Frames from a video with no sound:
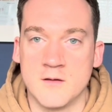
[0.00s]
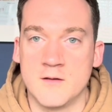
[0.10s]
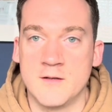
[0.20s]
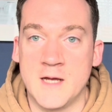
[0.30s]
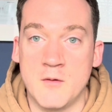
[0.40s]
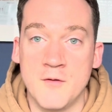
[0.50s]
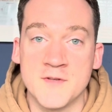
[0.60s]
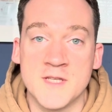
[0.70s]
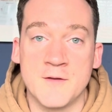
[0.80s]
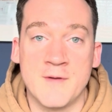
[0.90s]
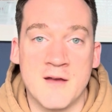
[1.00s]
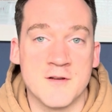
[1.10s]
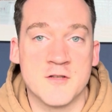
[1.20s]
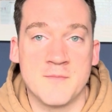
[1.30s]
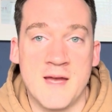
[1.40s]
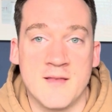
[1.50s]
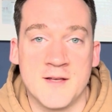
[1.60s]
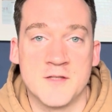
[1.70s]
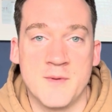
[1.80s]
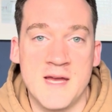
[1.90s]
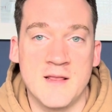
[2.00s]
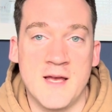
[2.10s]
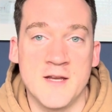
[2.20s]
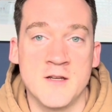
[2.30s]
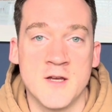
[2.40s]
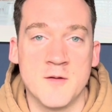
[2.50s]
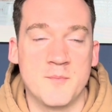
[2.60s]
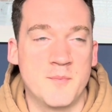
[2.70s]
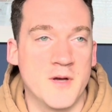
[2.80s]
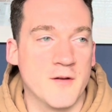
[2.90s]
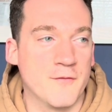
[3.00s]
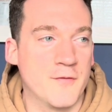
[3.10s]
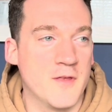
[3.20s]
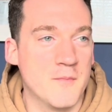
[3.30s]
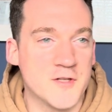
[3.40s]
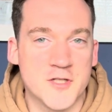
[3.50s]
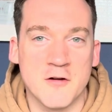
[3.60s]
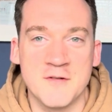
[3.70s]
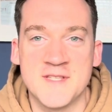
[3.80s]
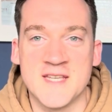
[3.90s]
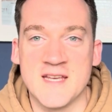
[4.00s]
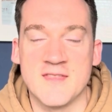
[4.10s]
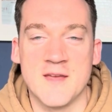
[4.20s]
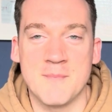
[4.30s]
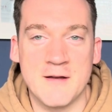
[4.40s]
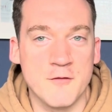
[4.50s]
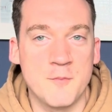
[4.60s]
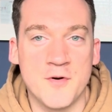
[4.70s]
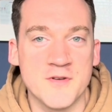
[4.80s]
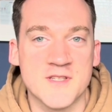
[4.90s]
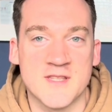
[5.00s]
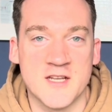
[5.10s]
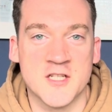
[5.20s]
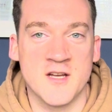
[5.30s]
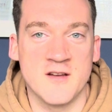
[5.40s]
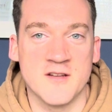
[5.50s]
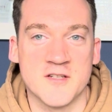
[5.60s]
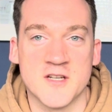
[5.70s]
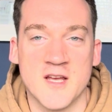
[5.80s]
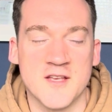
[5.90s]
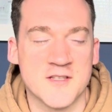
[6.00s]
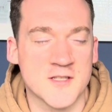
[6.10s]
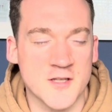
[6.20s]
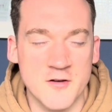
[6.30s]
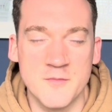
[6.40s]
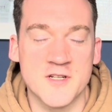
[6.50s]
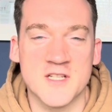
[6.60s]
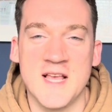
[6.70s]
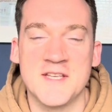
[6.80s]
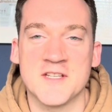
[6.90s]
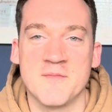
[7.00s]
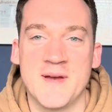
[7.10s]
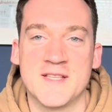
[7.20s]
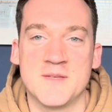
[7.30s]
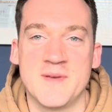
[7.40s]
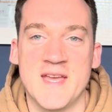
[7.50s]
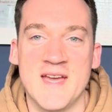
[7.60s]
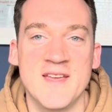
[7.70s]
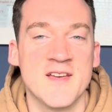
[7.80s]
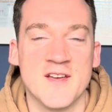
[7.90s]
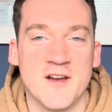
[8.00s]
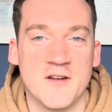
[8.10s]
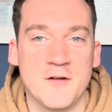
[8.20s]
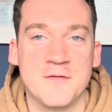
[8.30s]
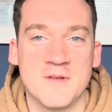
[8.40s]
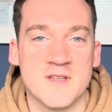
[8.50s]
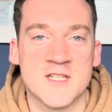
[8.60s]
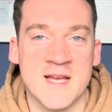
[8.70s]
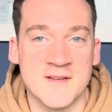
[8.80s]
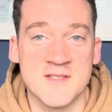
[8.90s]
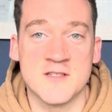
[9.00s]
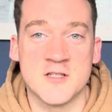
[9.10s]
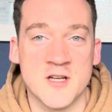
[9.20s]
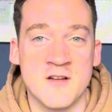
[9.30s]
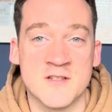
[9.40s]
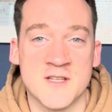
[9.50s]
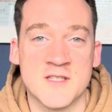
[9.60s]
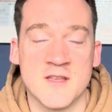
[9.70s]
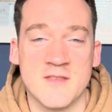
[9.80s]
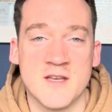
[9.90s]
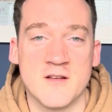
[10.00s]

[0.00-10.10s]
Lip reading: Now obviously it varies from airline to airline, But for the majority, the amount of points they charge are so much less compared to BA, and often the taxes and charges that they